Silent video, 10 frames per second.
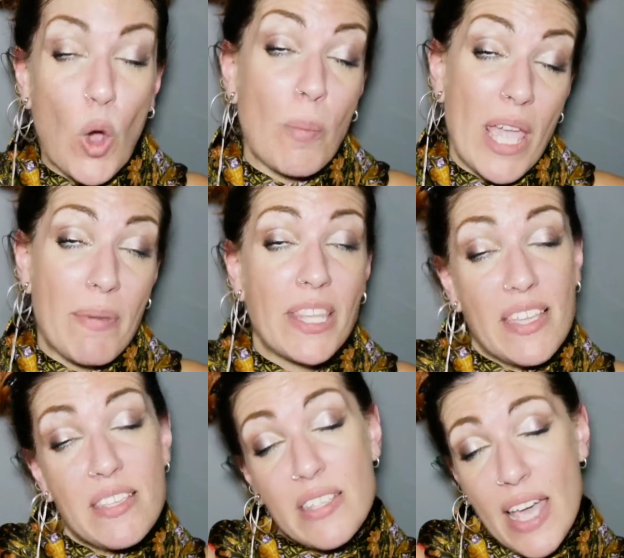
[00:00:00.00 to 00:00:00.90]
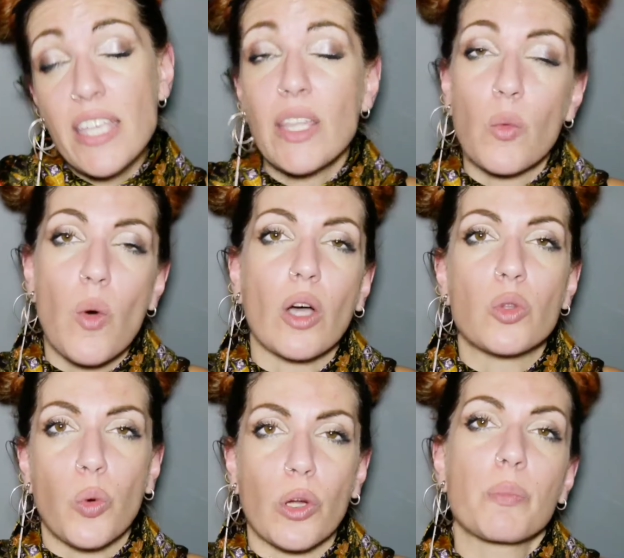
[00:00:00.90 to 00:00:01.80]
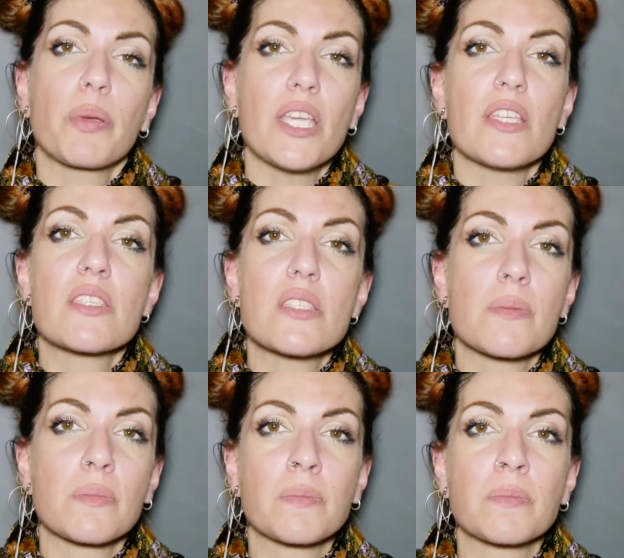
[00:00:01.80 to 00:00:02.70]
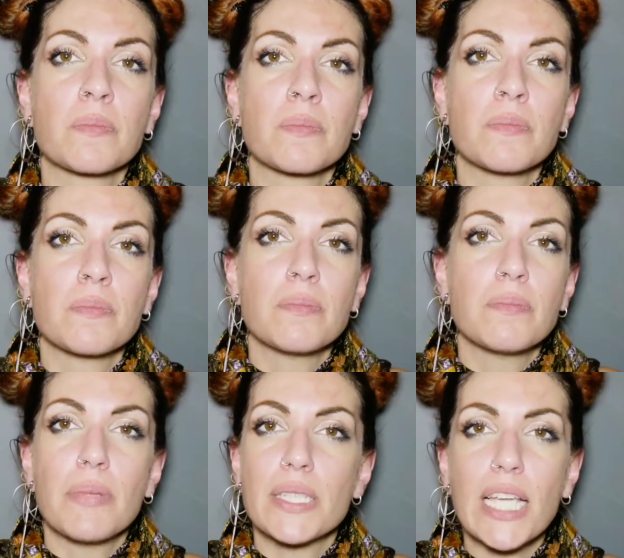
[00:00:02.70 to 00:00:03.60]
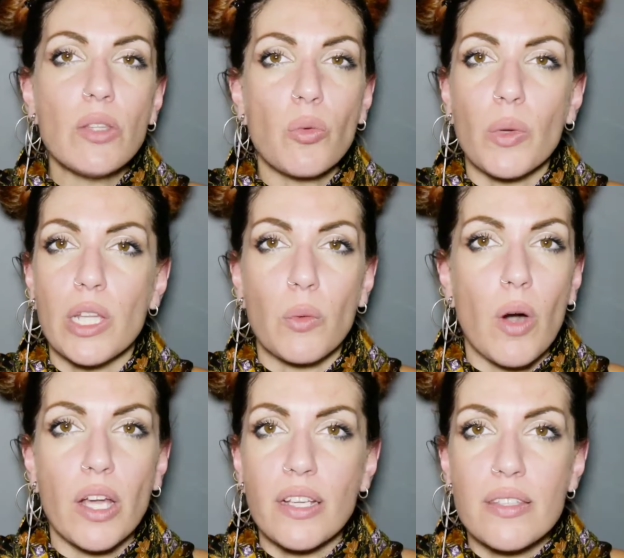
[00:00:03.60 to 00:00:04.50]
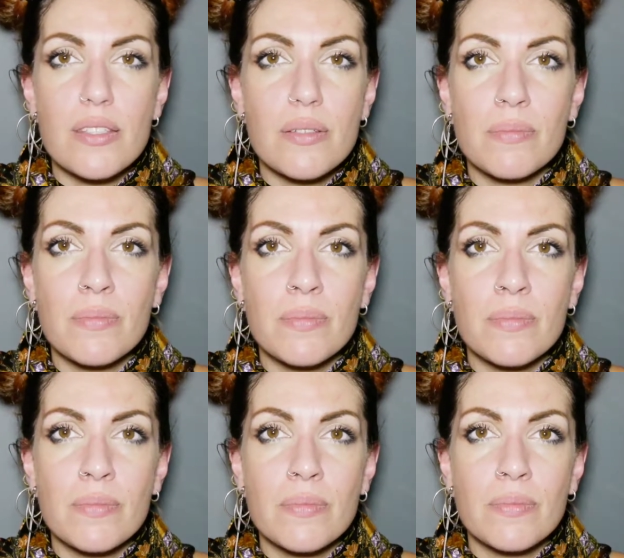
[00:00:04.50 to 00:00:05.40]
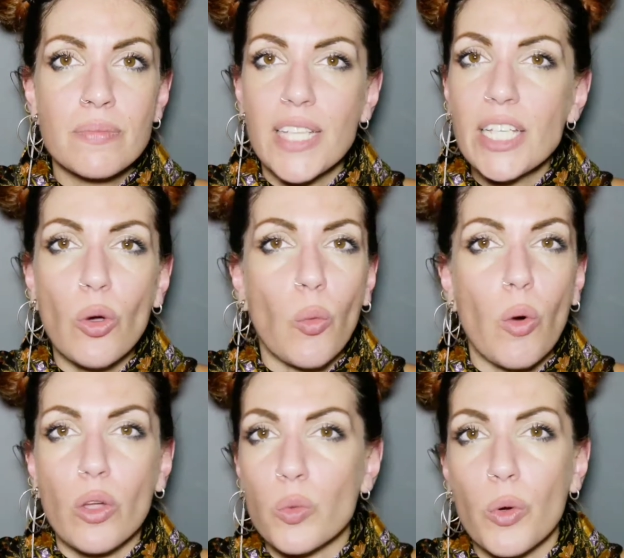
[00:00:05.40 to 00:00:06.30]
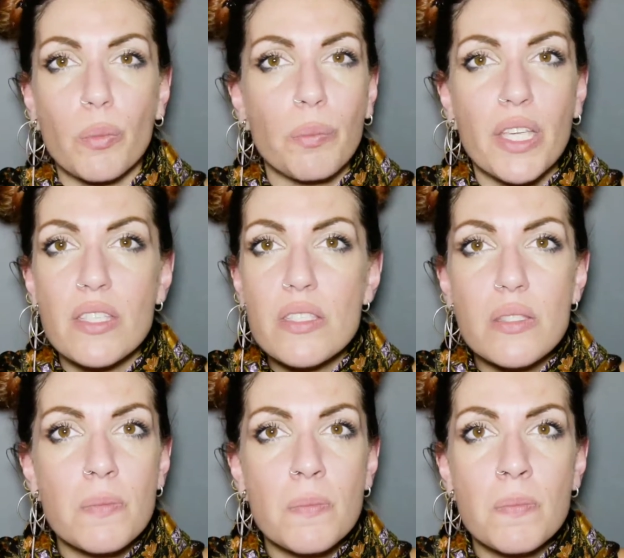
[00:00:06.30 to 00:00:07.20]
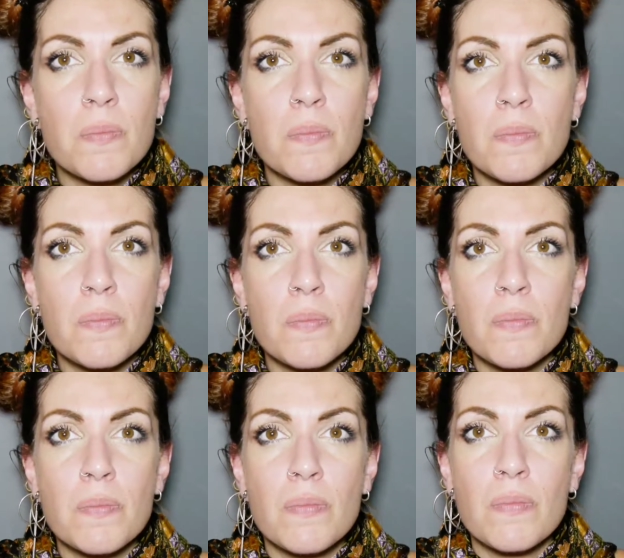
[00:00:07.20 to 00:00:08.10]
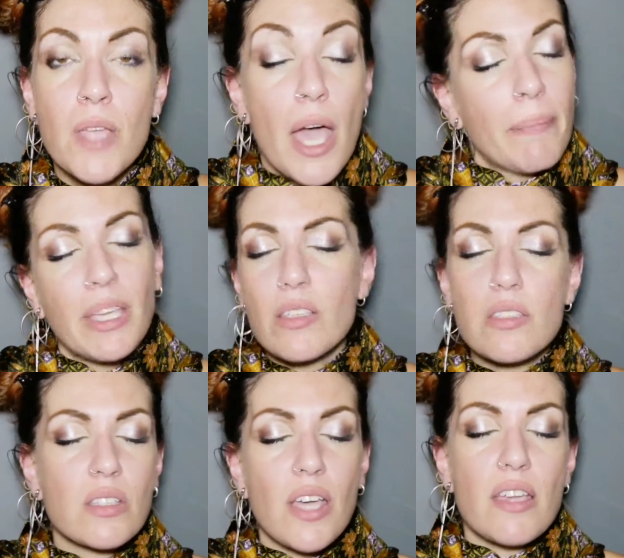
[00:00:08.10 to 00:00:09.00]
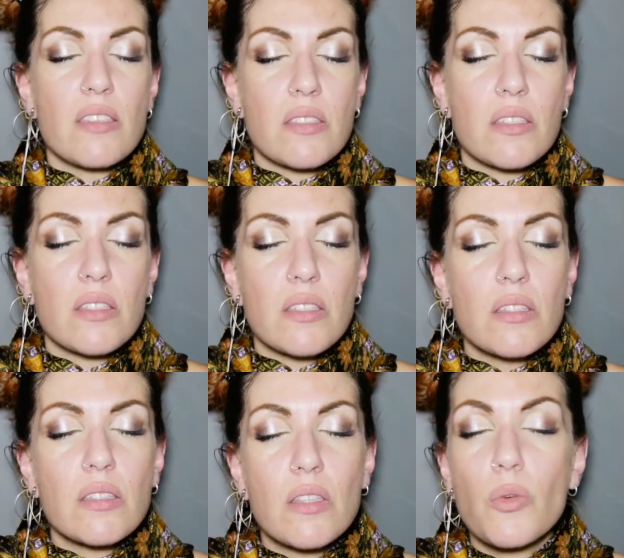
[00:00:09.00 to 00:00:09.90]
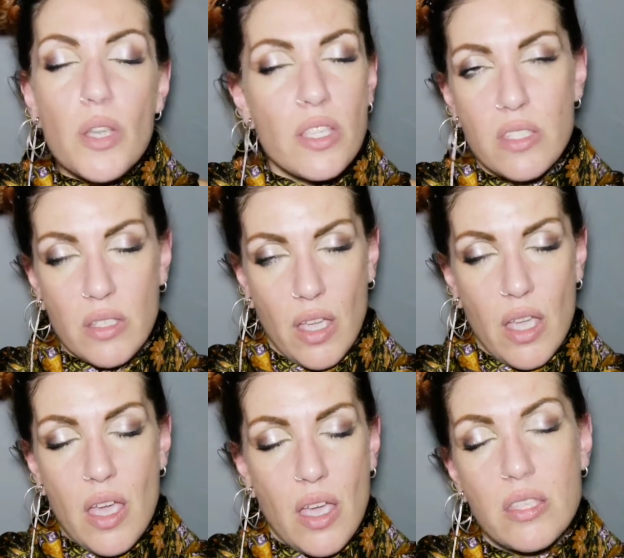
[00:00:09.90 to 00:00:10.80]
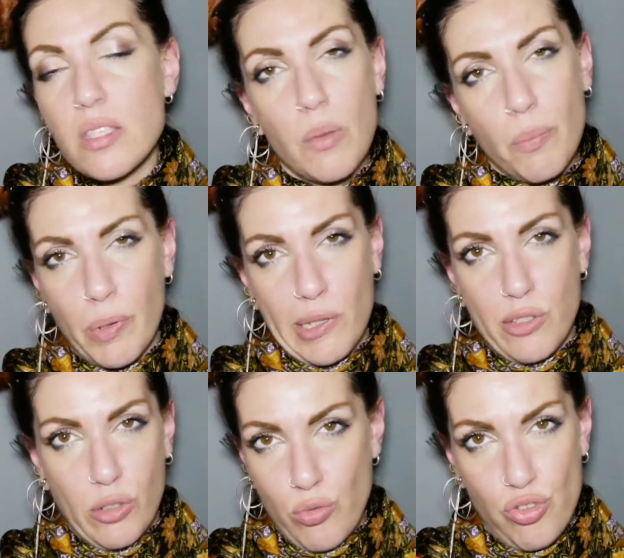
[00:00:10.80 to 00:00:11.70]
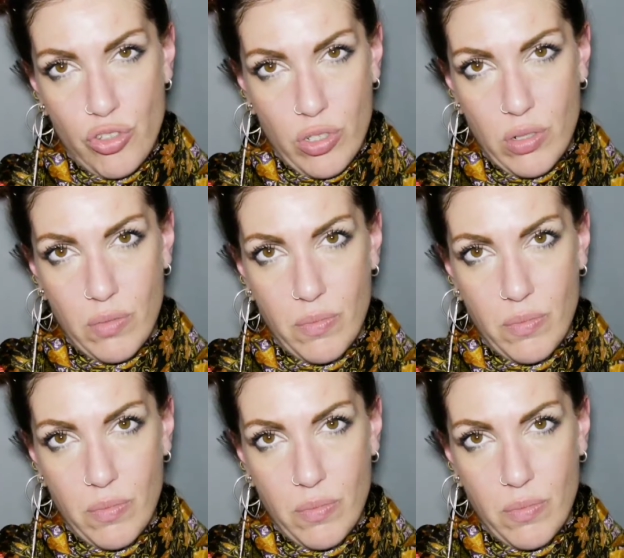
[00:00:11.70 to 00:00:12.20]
Or maybe they say they want world peace, but they don't really want it. They don't want world peace. Because, guys, there is a simple solution.